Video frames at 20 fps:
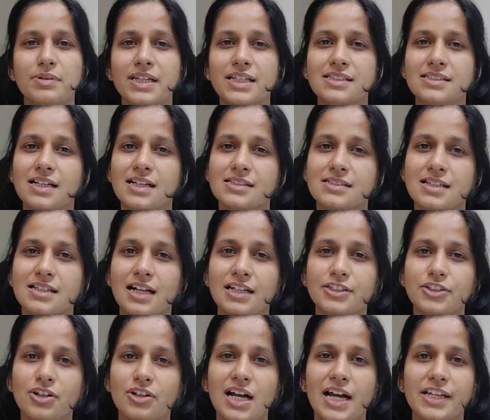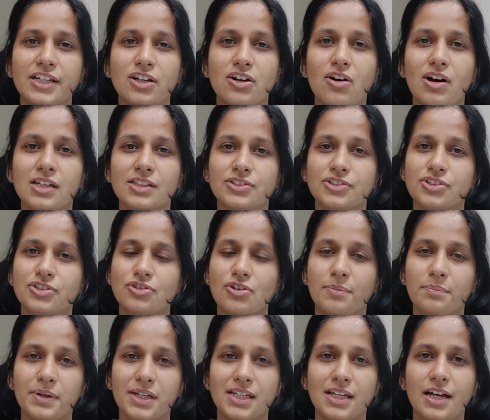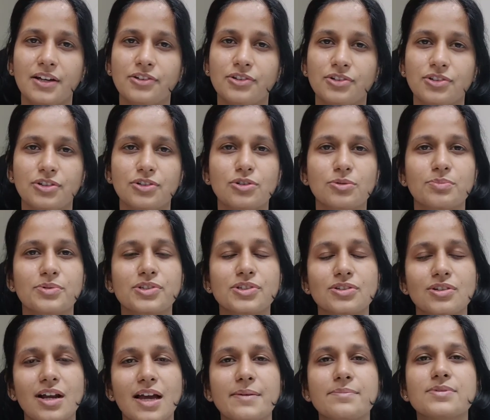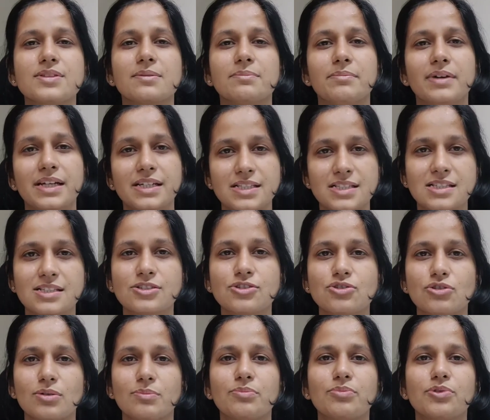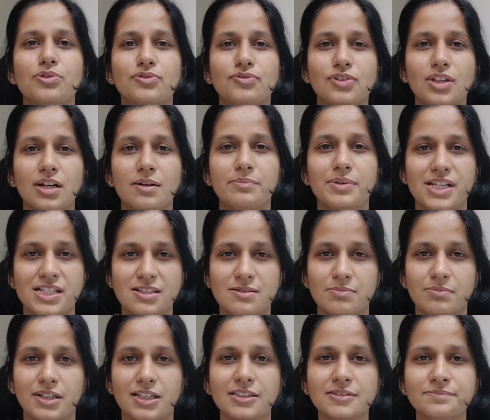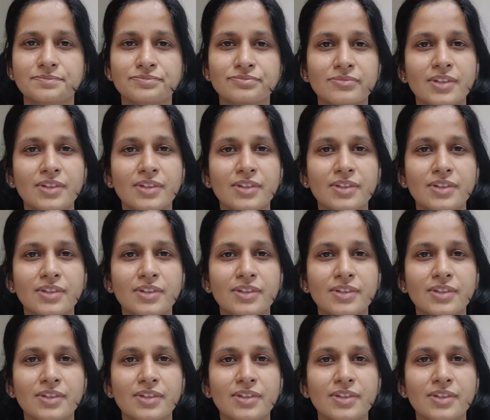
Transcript: please consult your gynecologist or pediatrician to prescribe some medicine to improve the breast milk.